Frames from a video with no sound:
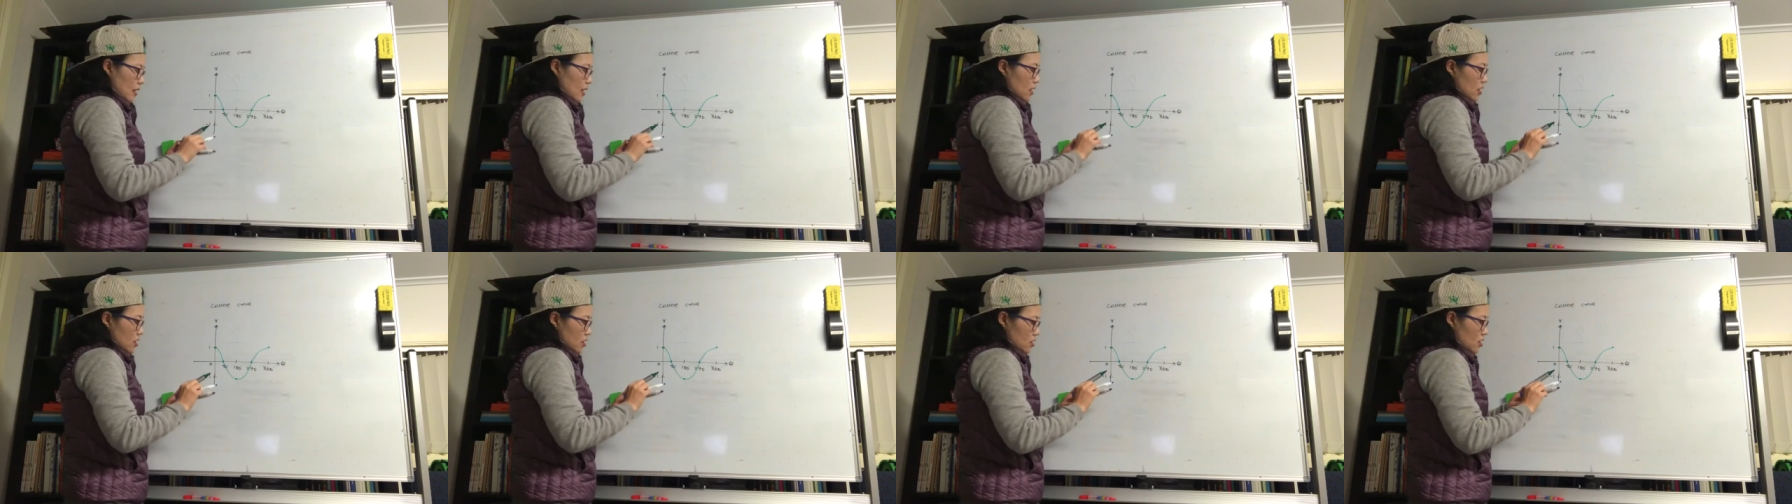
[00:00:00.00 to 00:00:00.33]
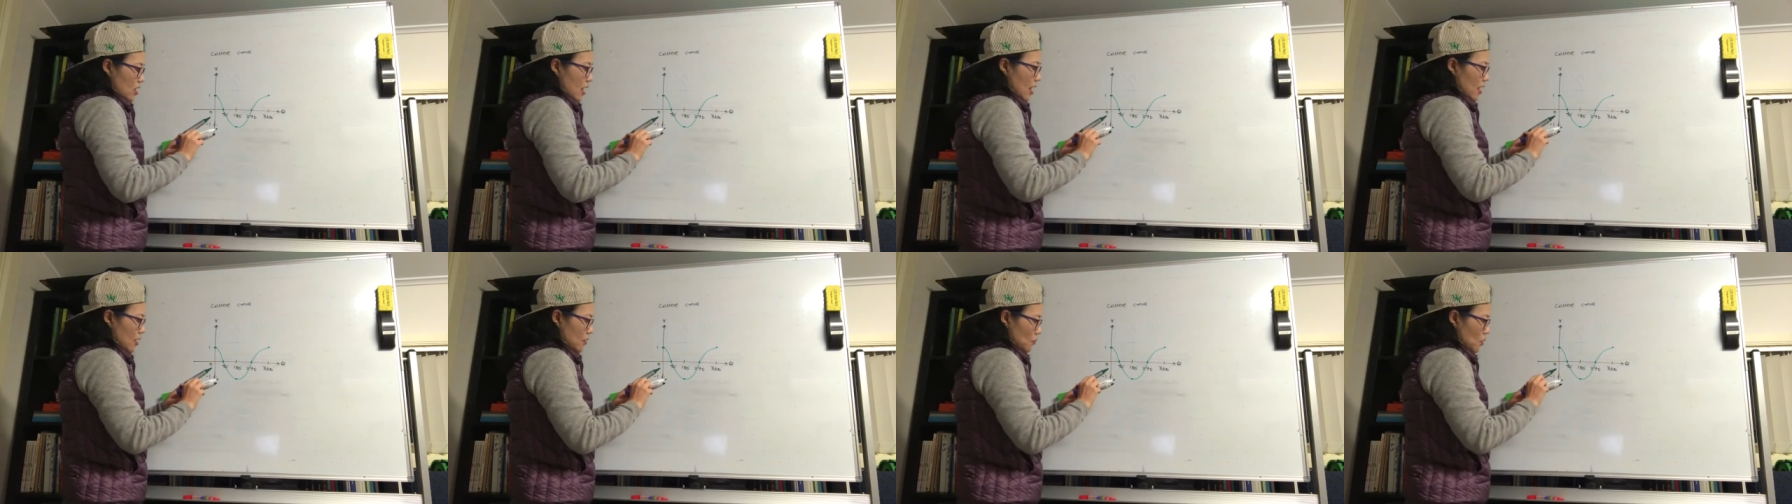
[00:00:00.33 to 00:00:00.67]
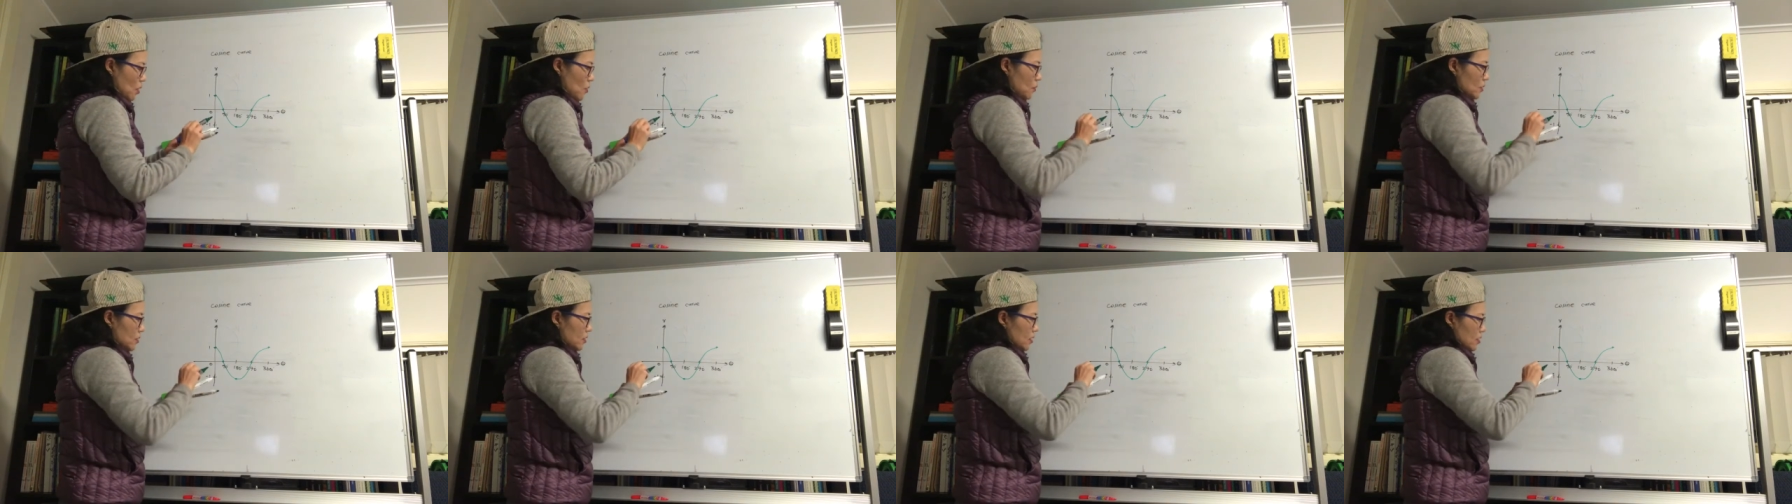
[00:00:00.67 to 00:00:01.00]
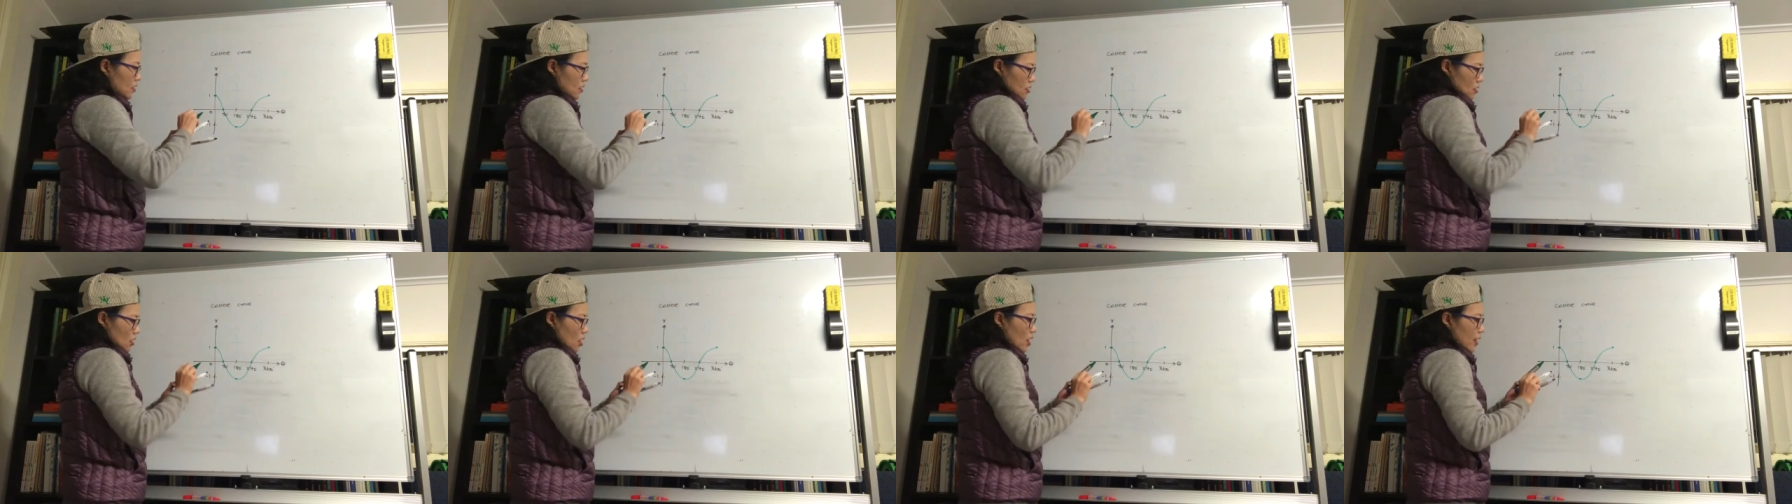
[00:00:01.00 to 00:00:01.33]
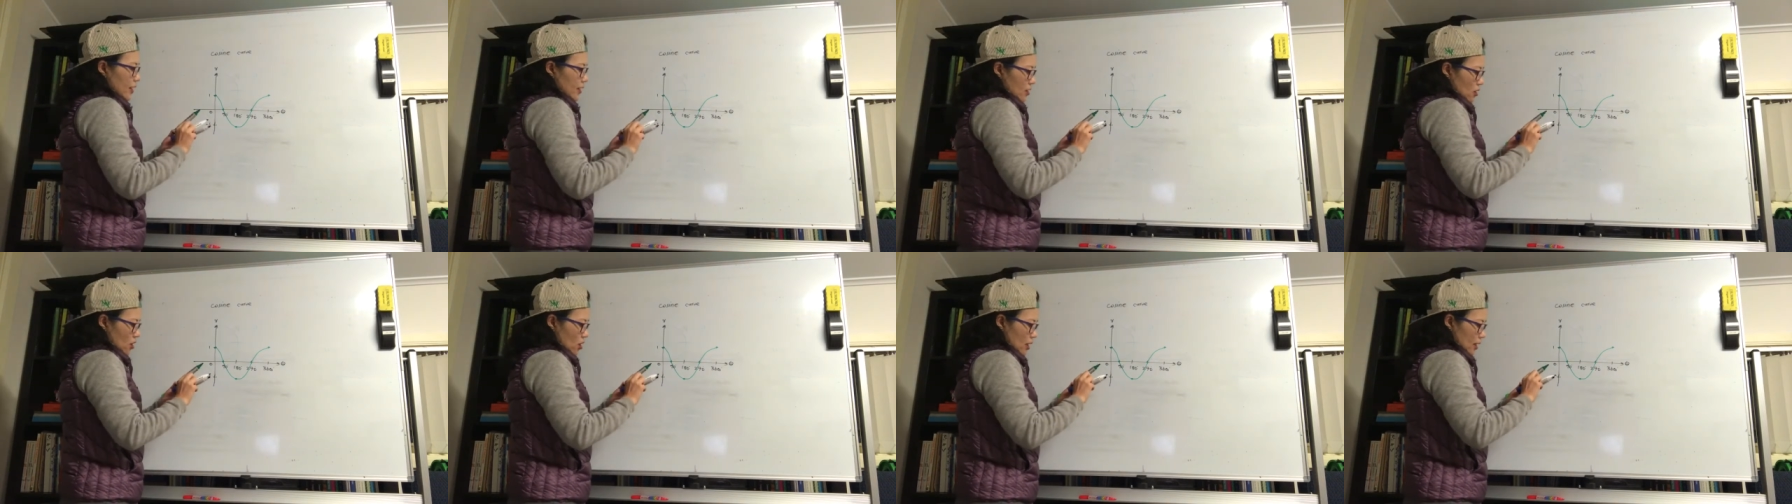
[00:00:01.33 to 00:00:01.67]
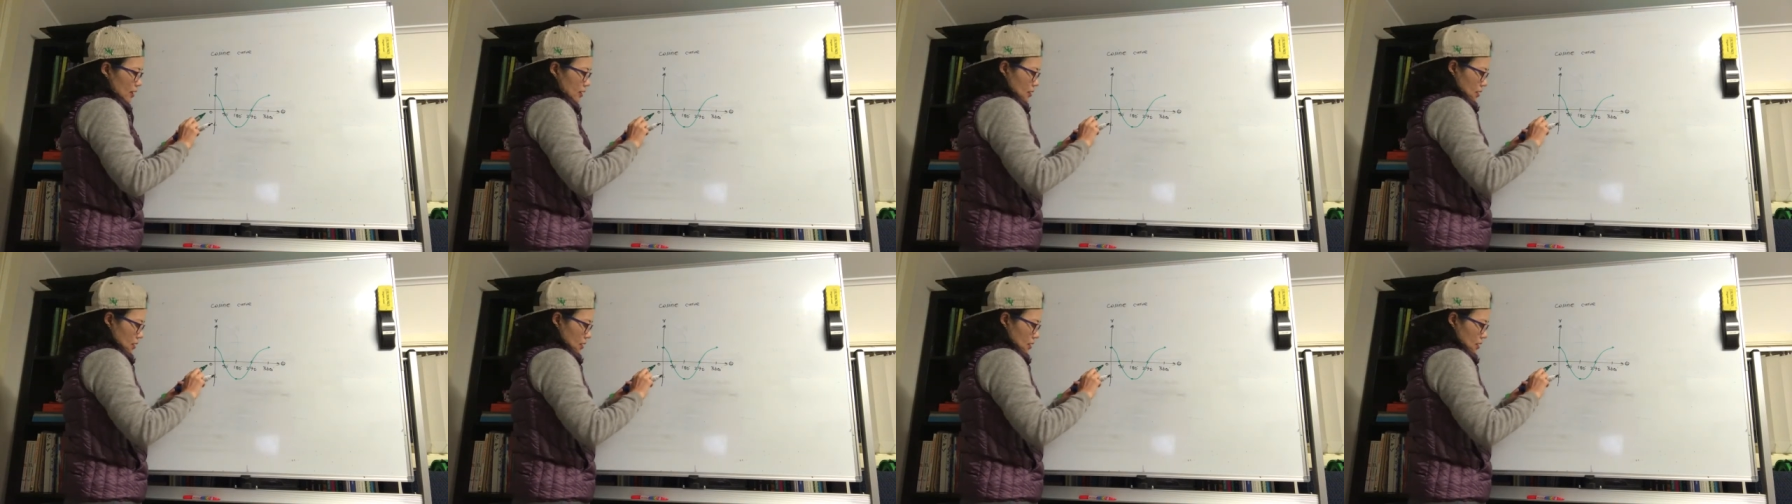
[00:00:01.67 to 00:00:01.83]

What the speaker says: Sine, what was a sine, guys?